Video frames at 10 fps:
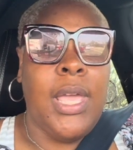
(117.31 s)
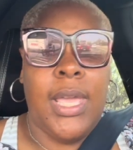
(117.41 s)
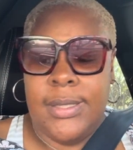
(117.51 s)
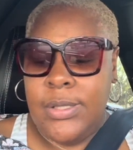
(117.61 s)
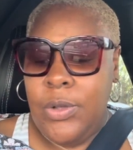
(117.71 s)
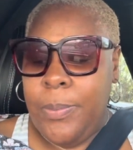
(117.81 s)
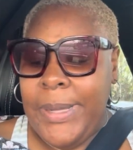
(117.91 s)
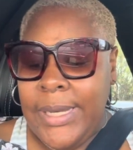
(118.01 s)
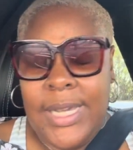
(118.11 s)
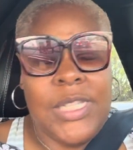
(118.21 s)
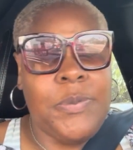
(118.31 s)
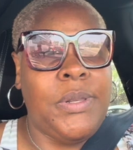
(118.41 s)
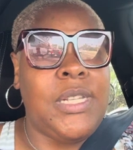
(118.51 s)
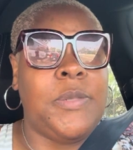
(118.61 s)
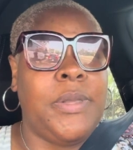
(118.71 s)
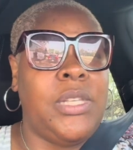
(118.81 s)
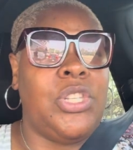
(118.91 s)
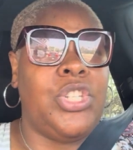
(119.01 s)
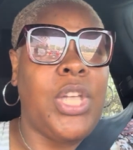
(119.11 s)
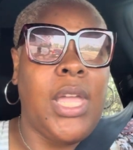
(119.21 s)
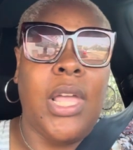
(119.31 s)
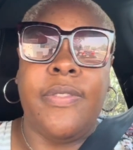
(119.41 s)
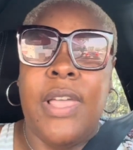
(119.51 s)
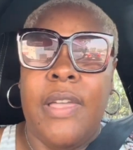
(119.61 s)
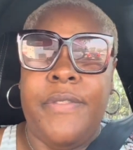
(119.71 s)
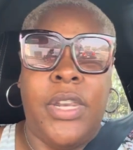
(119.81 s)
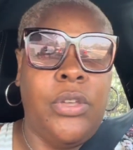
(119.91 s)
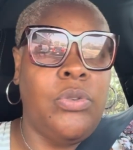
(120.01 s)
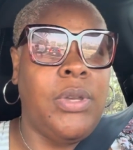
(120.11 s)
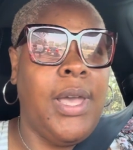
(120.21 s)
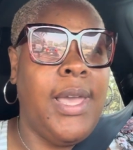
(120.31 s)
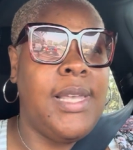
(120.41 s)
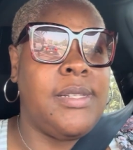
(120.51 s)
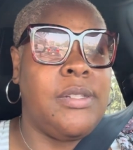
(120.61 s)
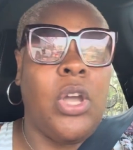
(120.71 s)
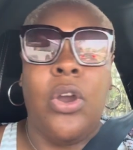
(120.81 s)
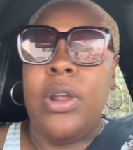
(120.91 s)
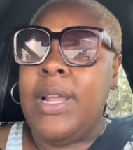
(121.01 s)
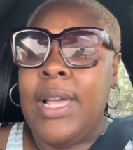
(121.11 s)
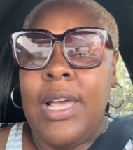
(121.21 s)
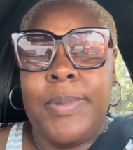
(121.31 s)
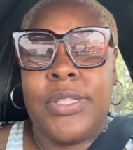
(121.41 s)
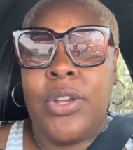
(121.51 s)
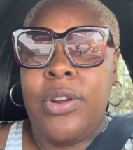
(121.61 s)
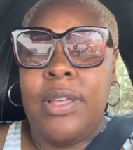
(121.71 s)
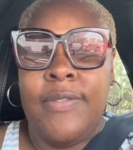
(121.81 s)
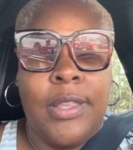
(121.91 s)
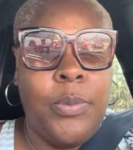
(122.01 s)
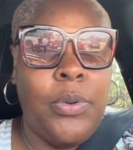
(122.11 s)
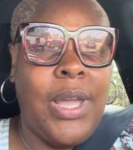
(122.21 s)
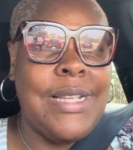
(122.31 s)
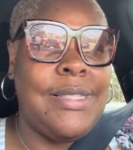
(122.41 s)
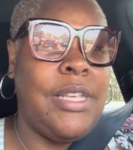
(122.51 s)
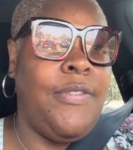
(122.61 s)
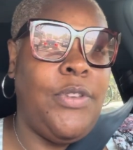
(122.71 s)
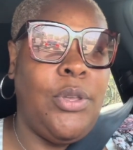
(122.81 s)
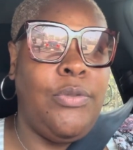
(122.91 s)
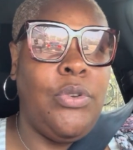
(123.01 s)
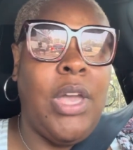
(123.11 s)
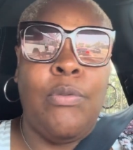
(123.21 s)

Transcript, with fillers: And so please, please, please check out that video, you guys. It's already up. It's already available. I see a few of you have